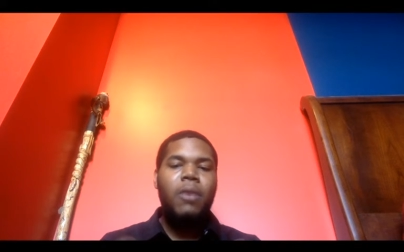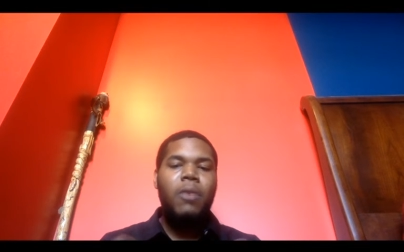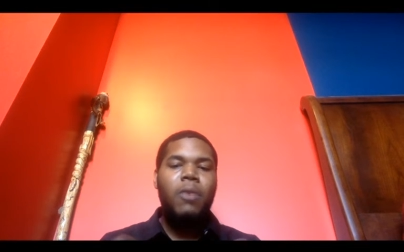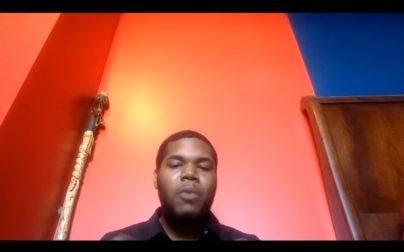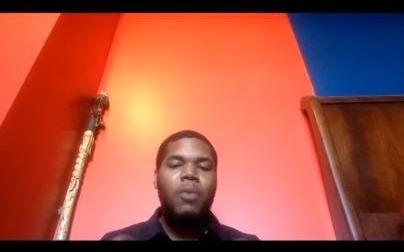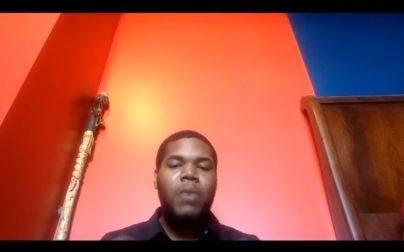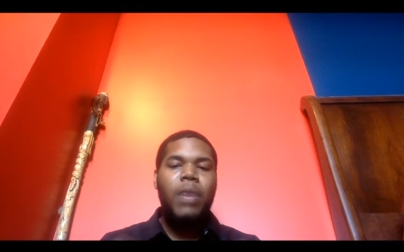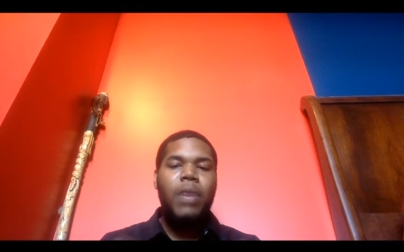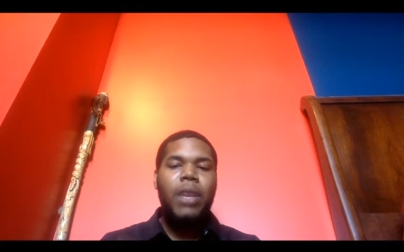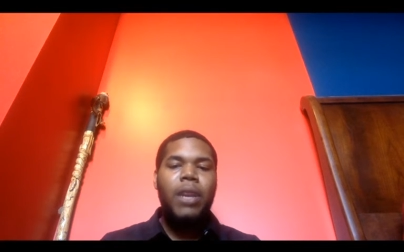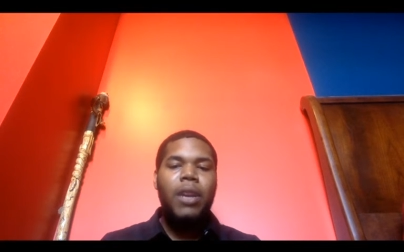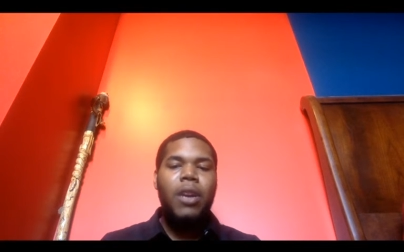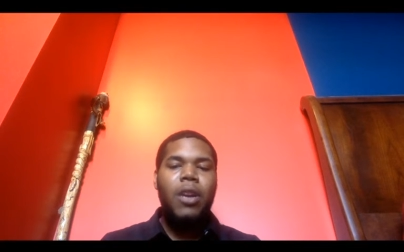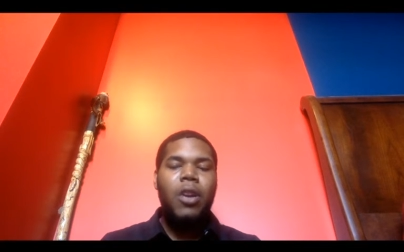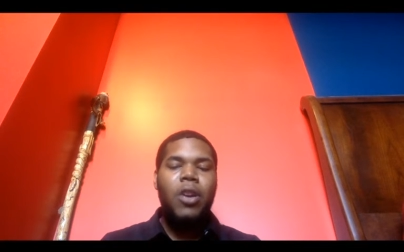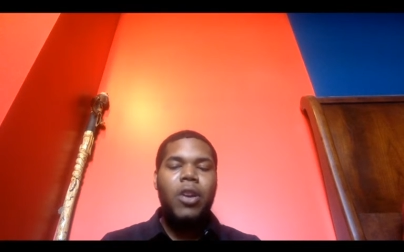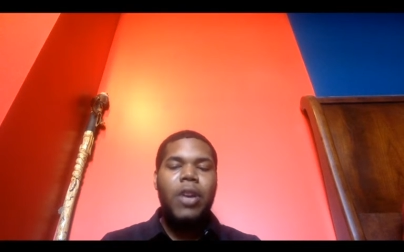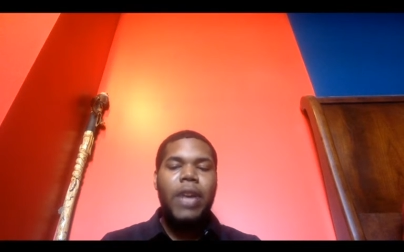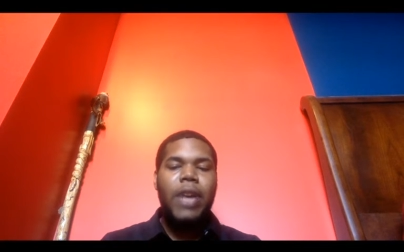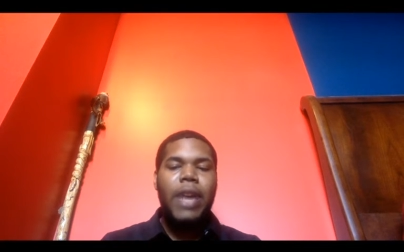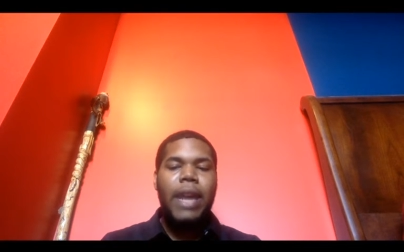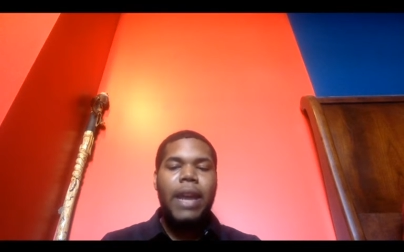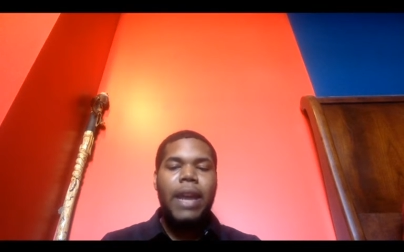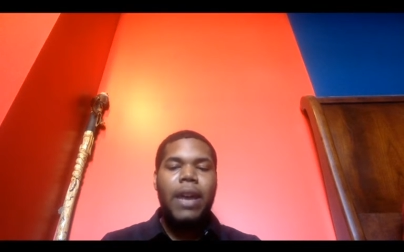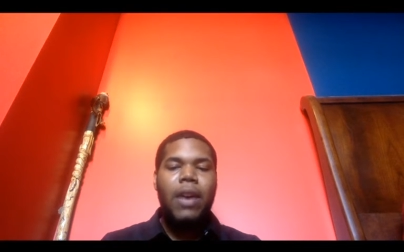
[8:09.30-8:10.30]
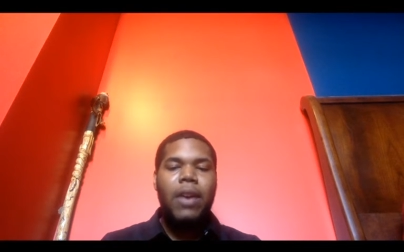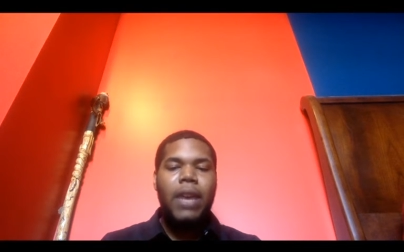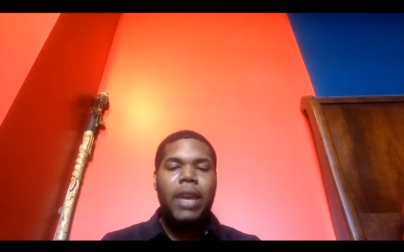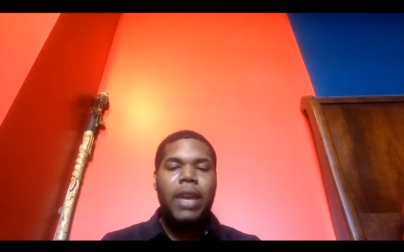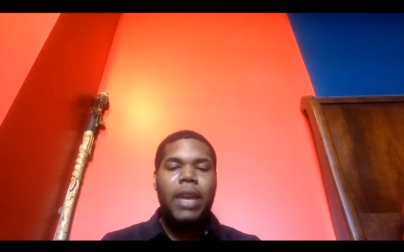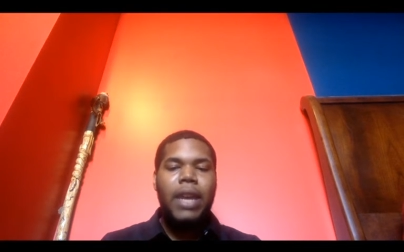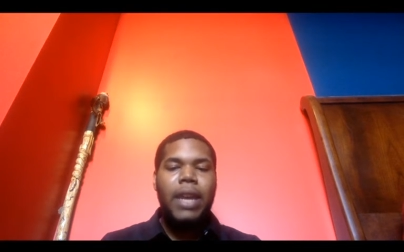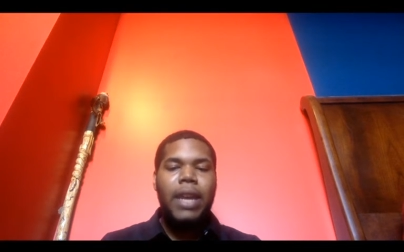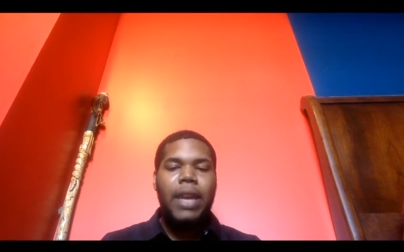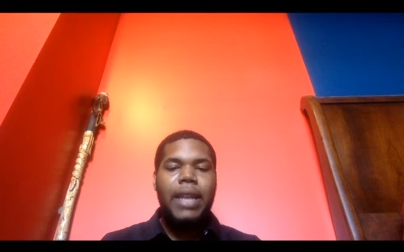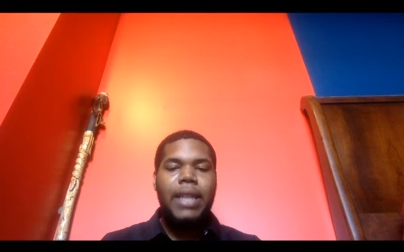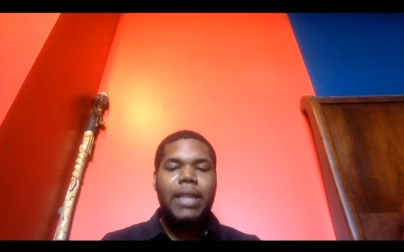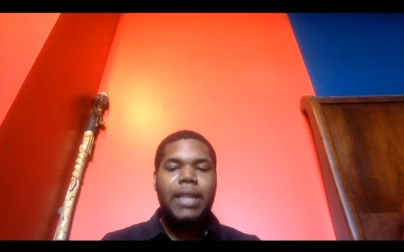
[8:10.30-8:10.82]
we are now
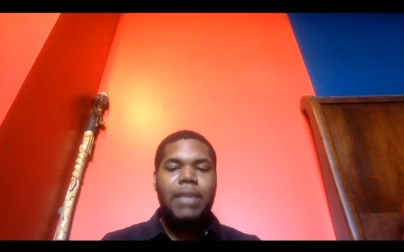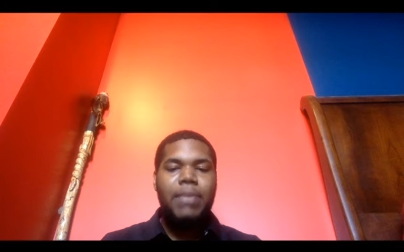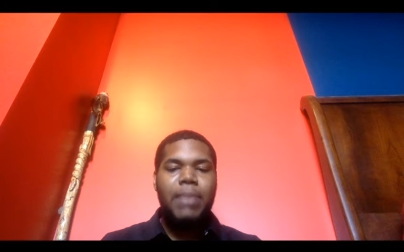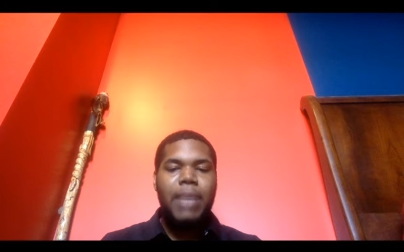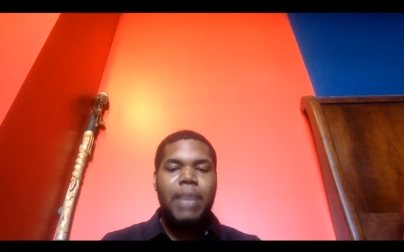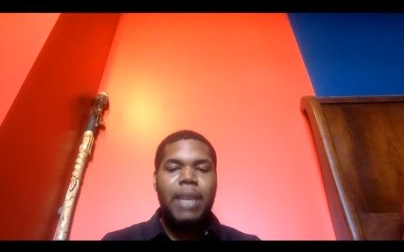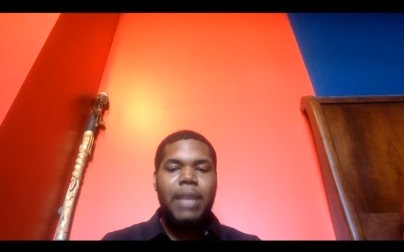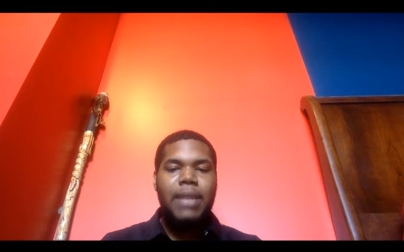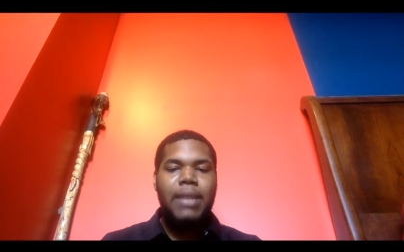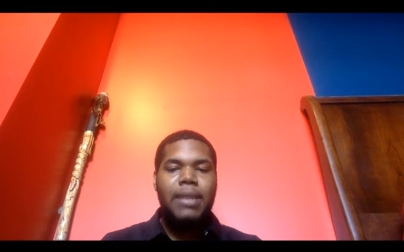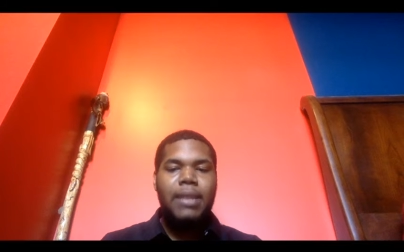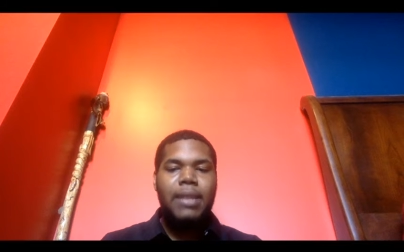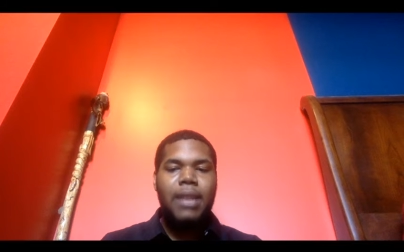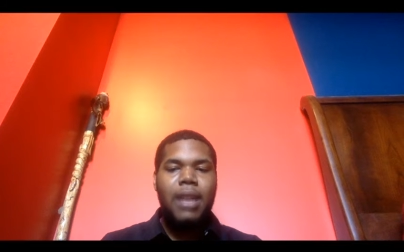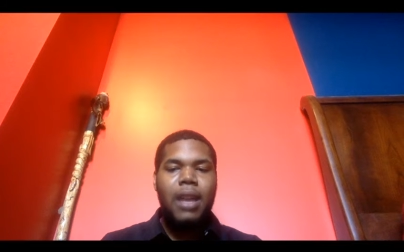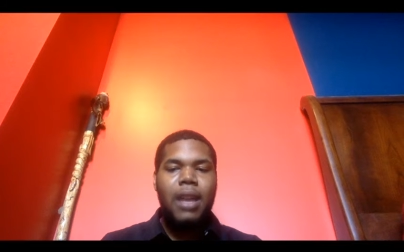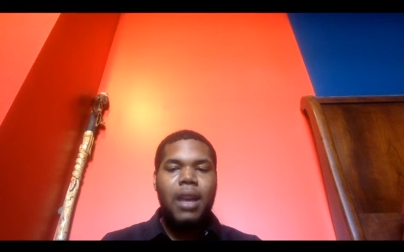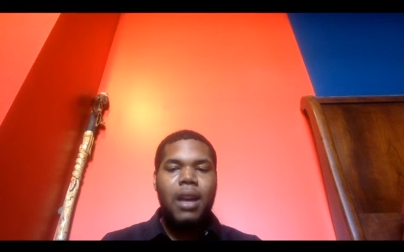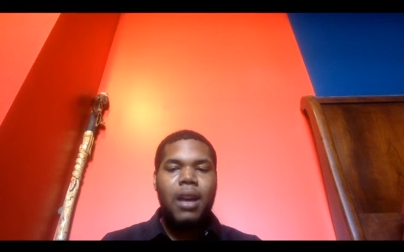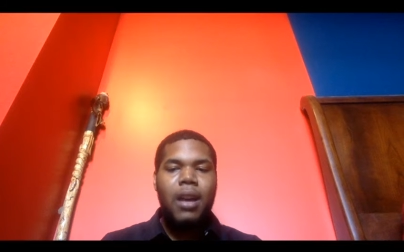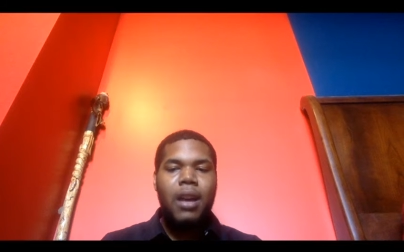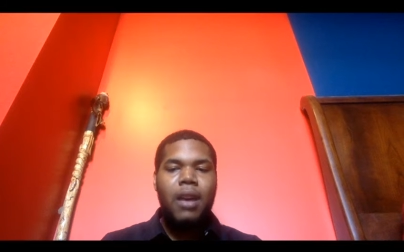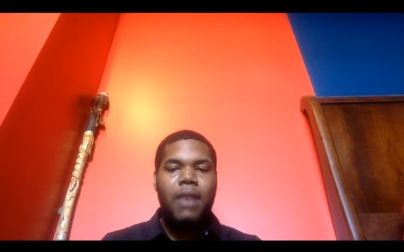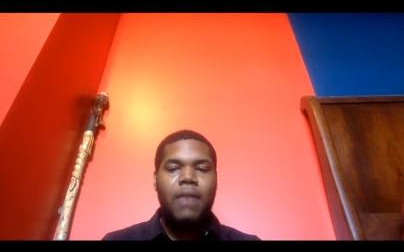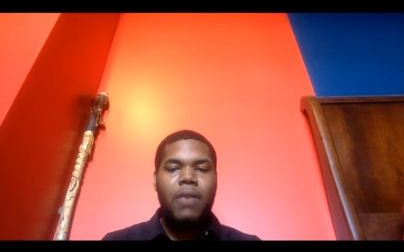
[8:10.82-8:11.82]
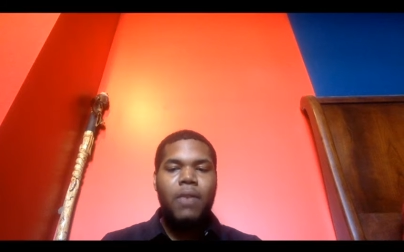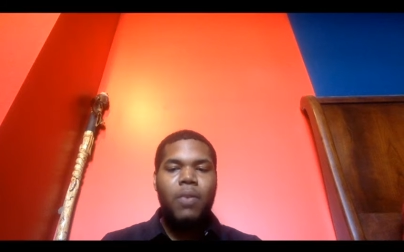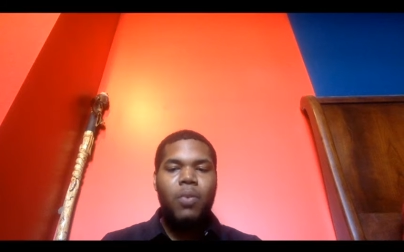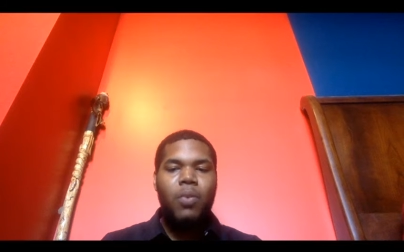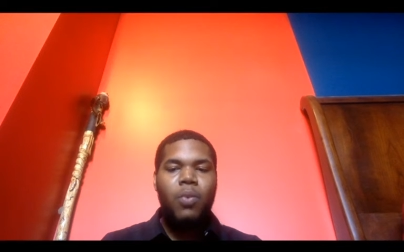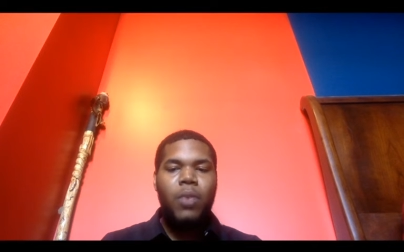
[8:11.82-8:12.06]
in a space of